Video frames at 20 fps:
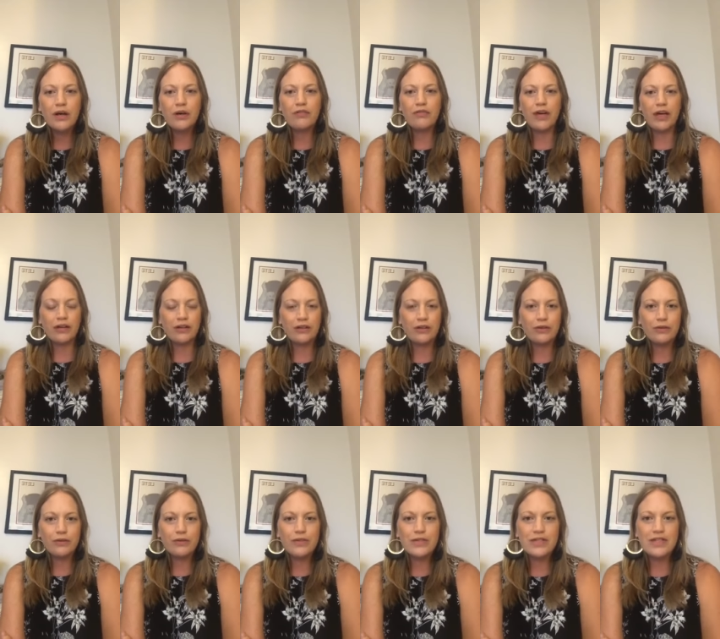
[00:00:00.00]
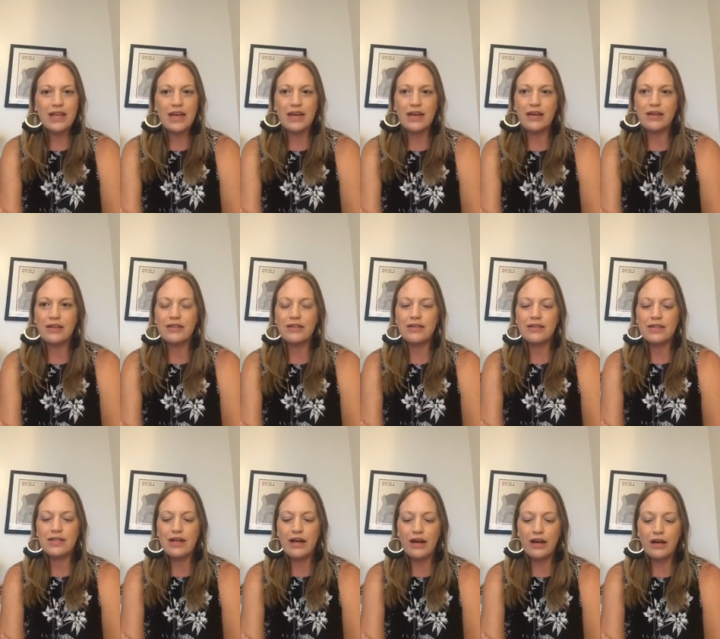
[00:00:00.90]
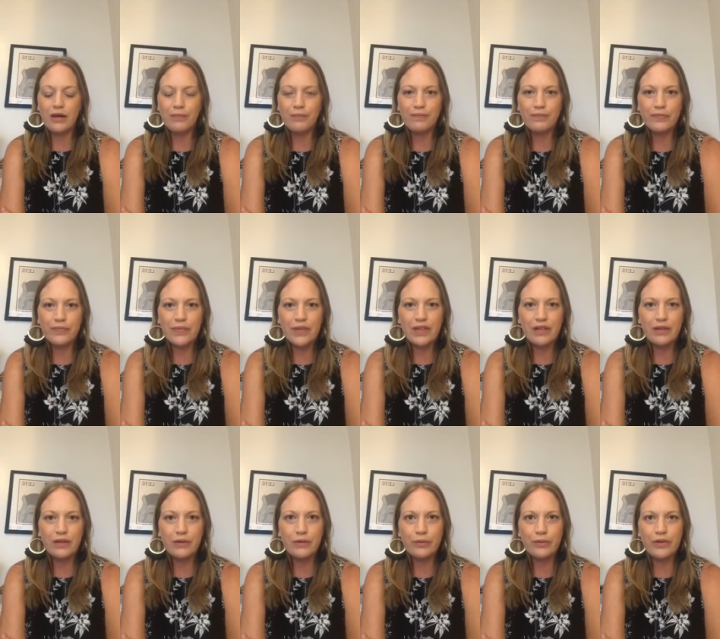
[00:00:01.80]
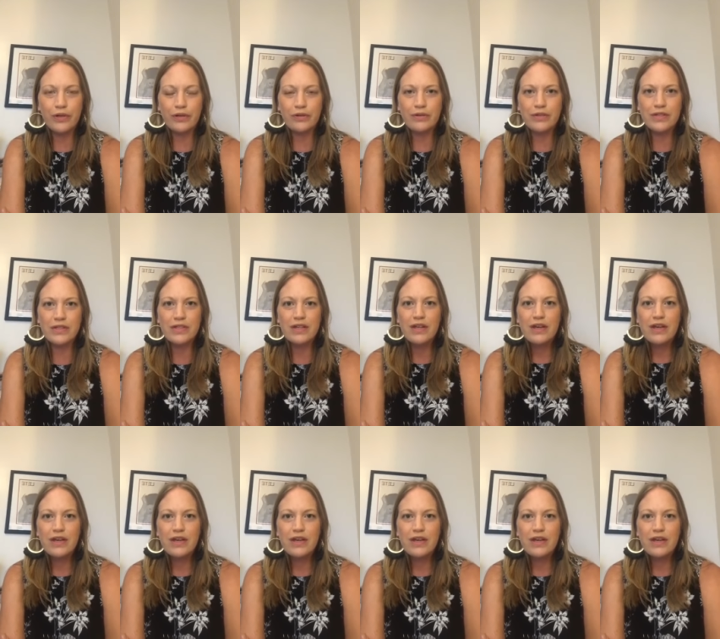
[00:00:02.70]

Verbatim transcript: values and um, you know there's